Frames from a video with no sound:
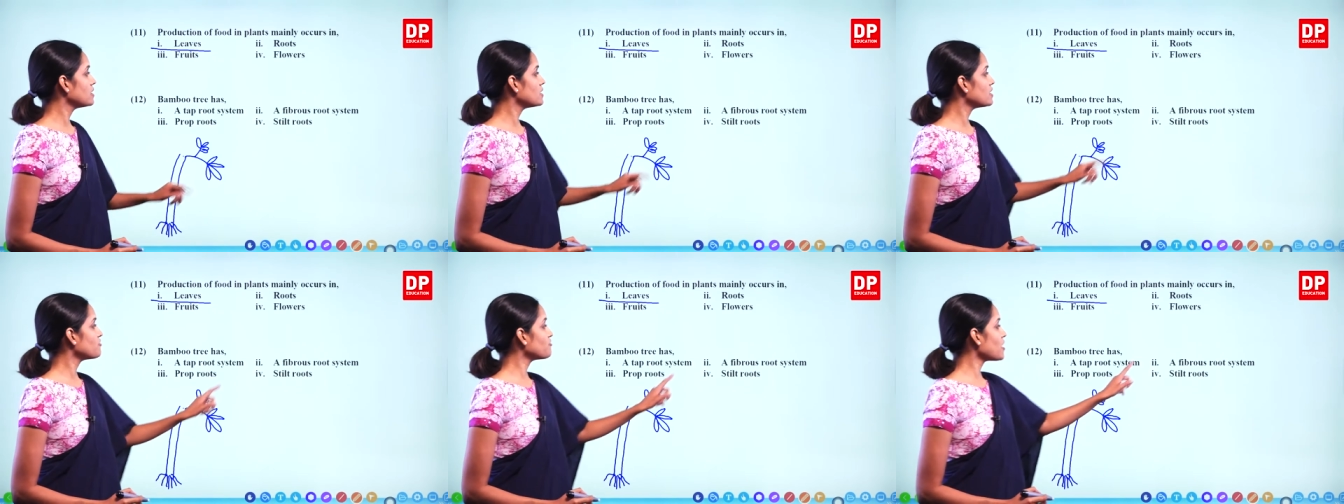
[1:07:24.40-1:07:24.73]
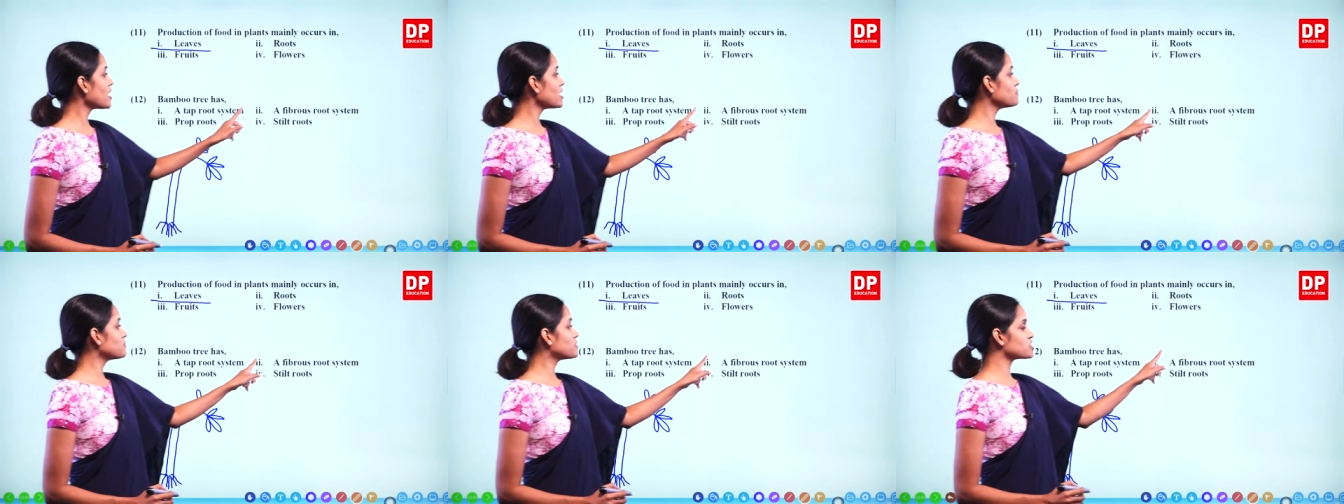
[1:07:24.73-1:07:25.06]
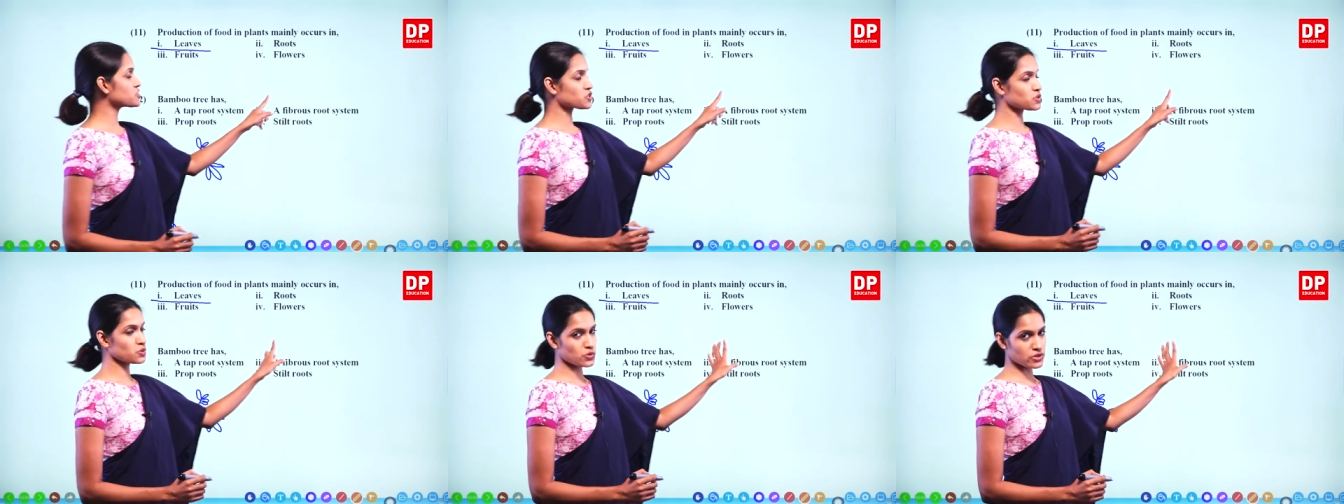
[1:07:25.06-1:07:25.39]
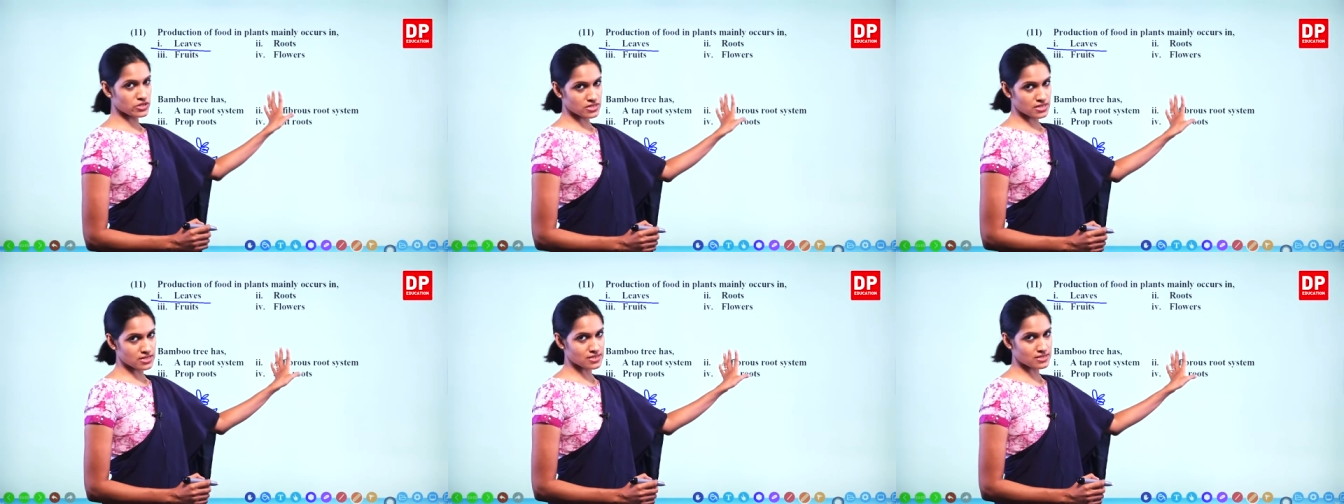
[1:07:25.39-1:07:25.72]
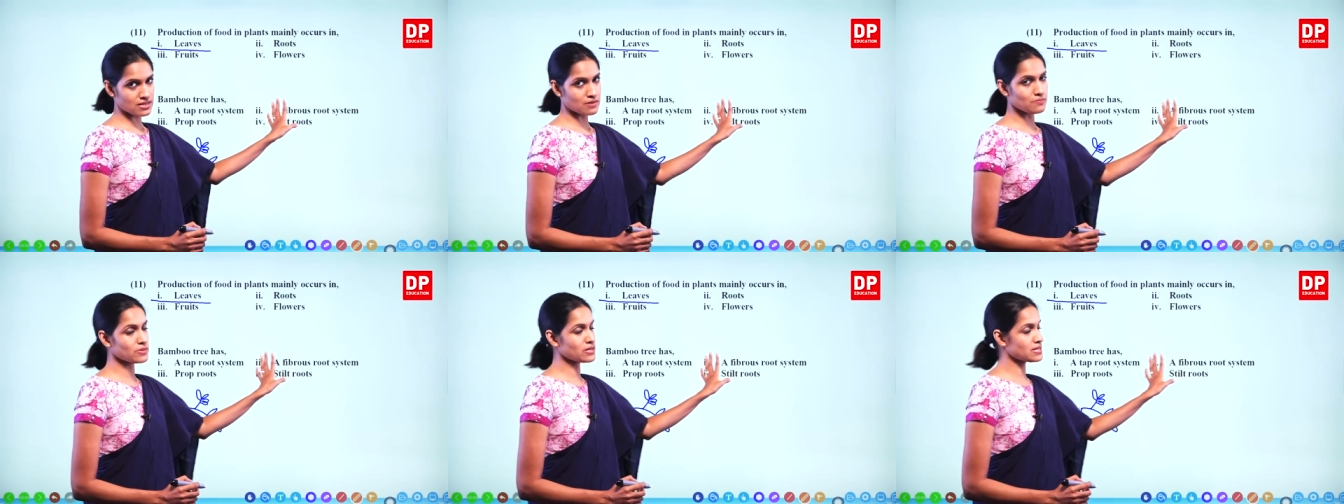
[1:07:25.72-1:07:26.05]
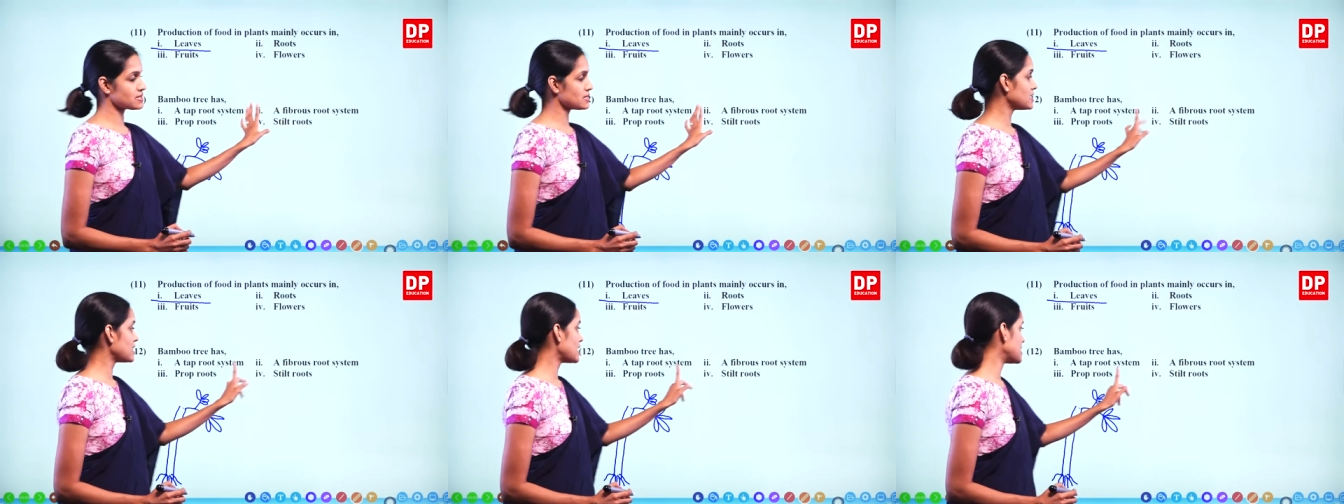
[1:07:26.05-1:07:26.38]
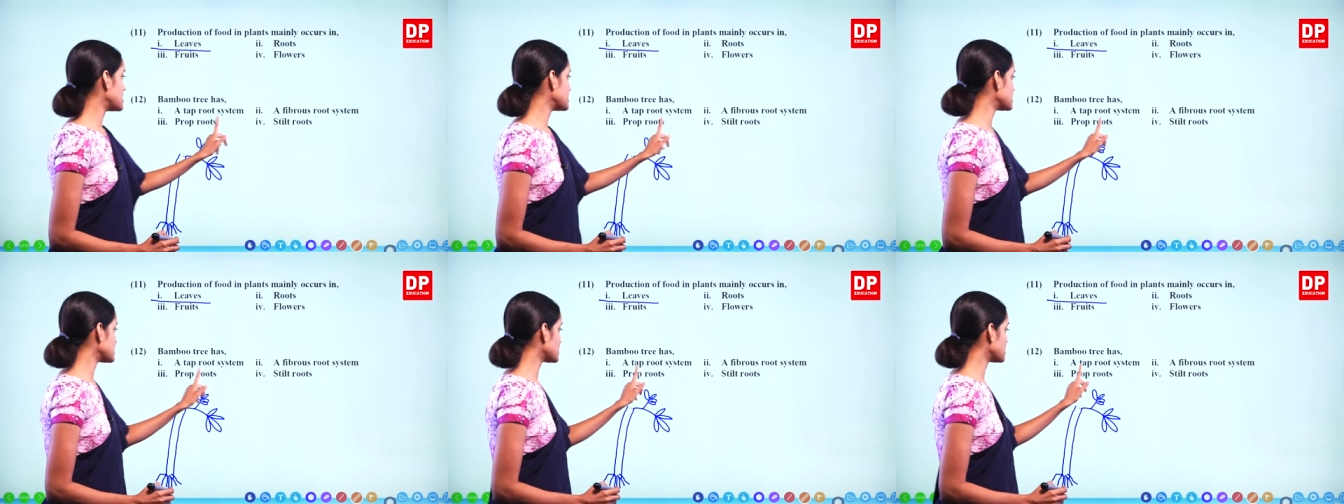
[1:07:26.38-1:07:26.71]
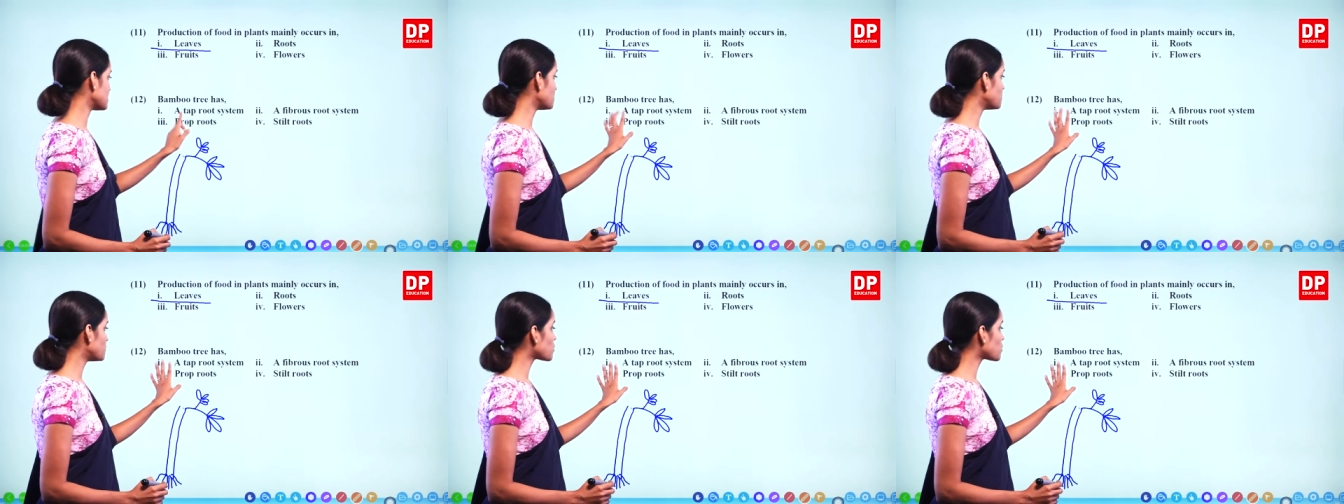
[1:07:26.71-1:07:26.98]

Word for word: A fibrous root system is the answer.